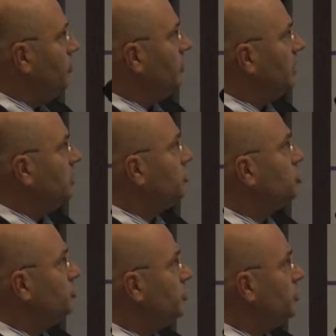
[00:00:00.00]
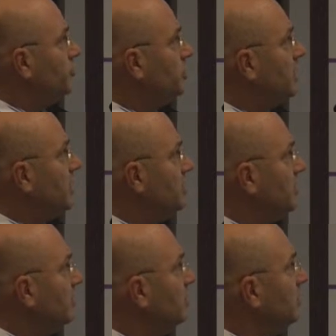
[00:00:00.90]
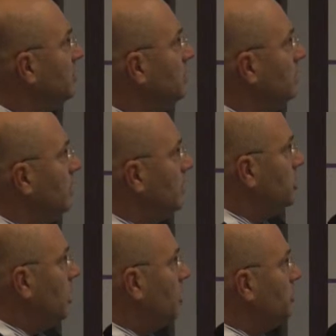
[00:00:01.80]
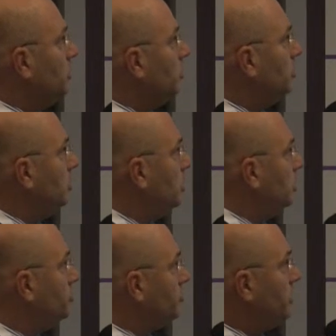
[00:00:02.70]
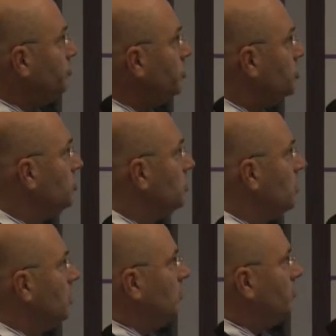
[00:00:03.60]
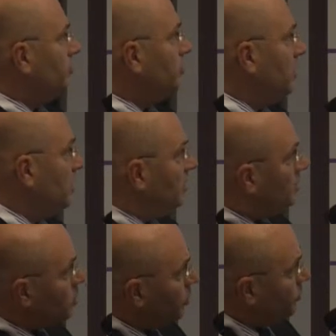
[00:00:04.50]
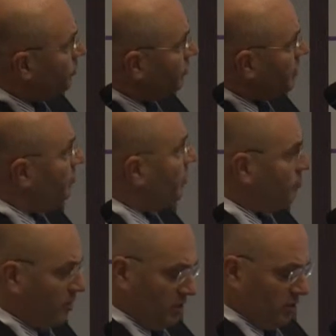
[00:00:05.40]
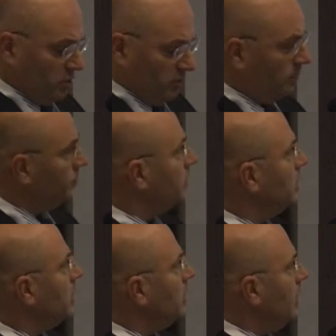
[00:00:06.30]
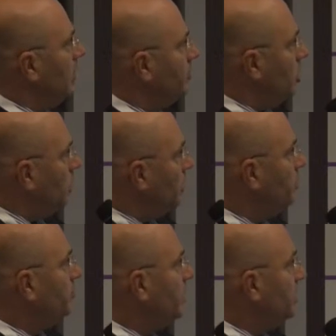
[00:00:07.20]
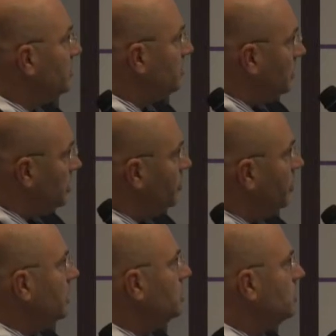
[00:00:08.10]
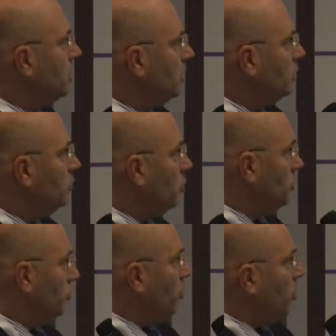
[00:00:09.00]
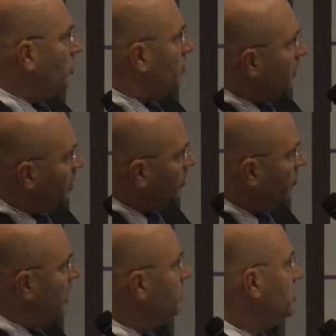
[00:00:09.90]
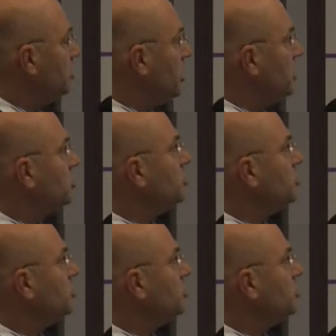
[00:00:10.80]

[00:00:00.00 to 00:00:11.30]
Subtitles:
look at the subsurface data, as archaeology, tree roots, funding up to 25 meters. If you go a little bit deeper, it's called a more of heat exchange